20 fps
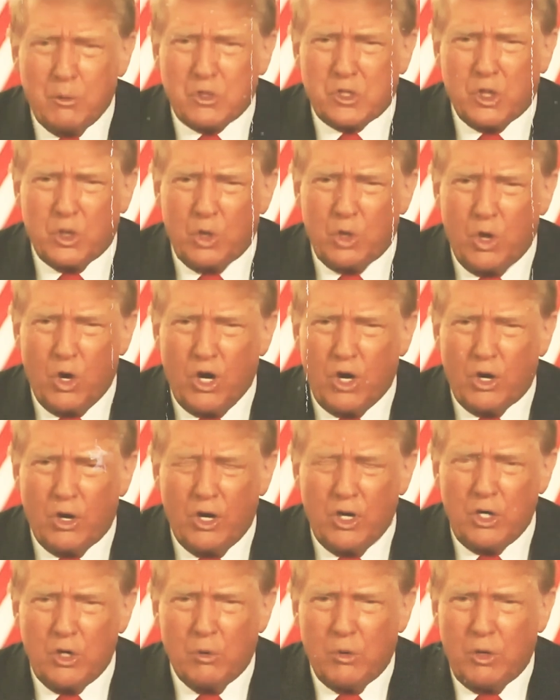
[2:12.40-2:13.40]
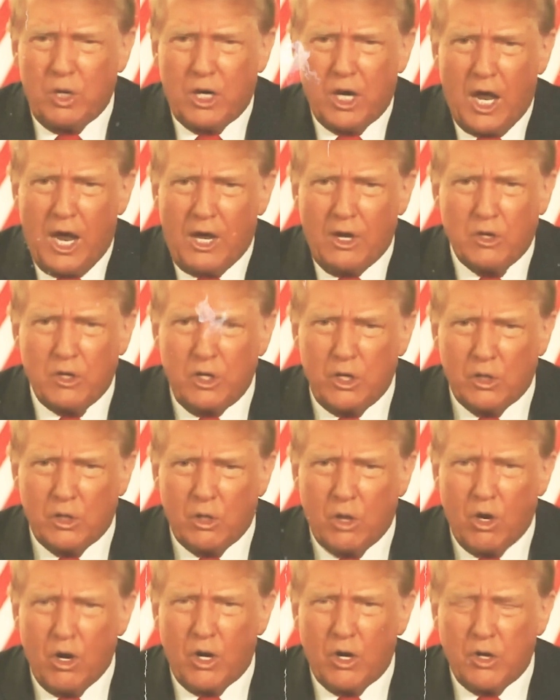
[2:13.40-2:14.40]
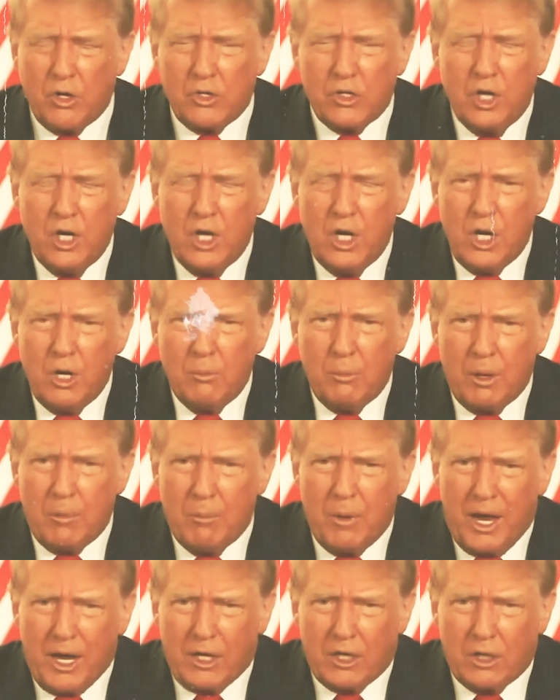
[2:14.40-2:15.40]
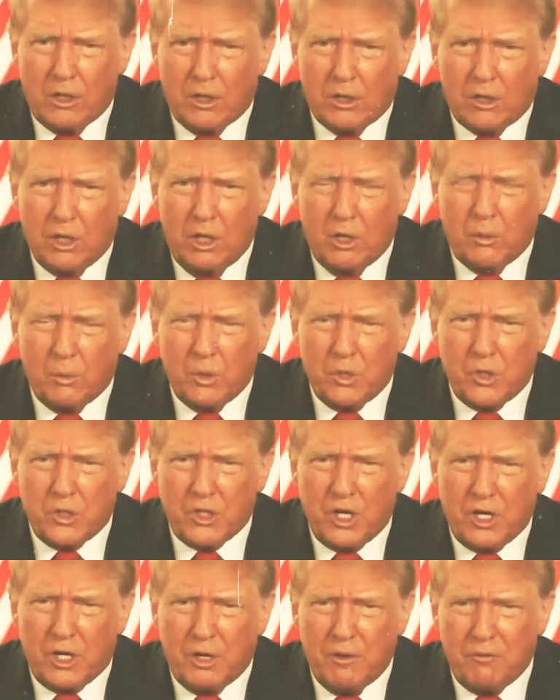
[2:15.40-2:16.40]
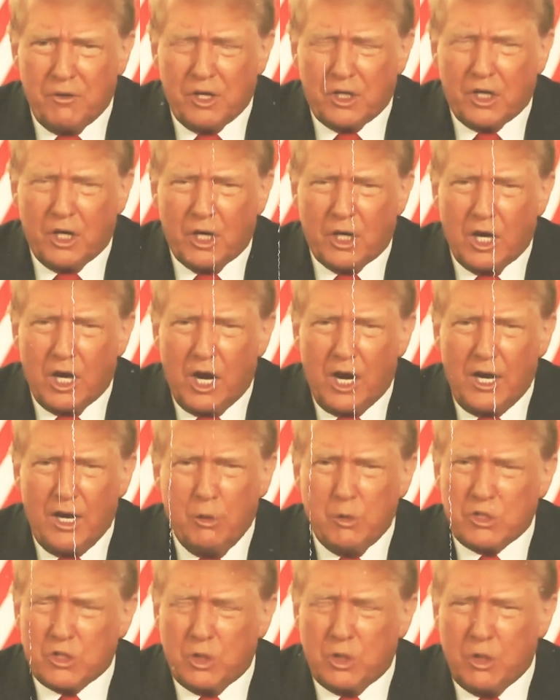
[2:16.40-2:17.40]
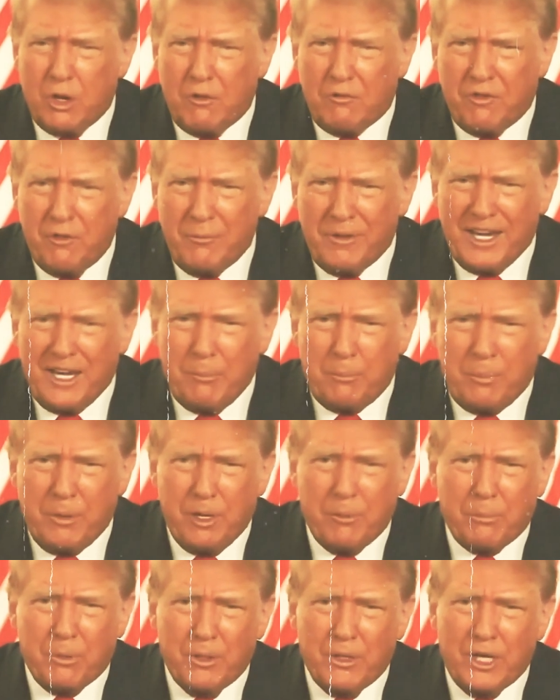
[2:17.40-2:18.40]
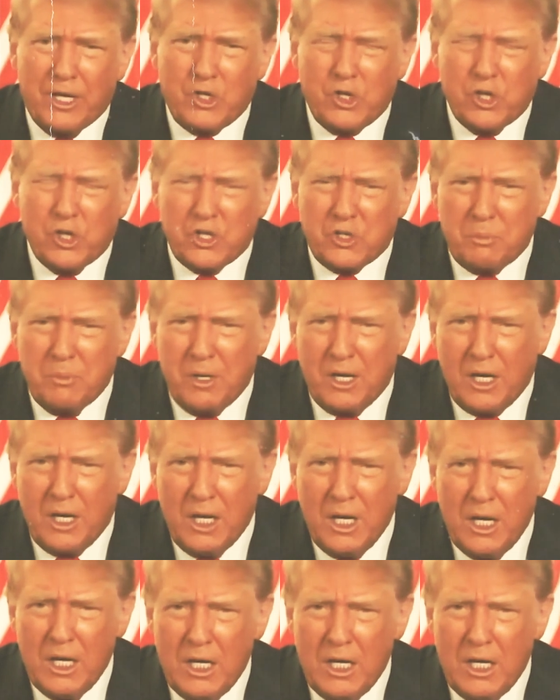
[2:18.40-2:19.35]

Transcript: was a lawyer, and you rely on your lawyers, but Michael Cohen was a convicted liar. He was a lawyer for many people, not just me.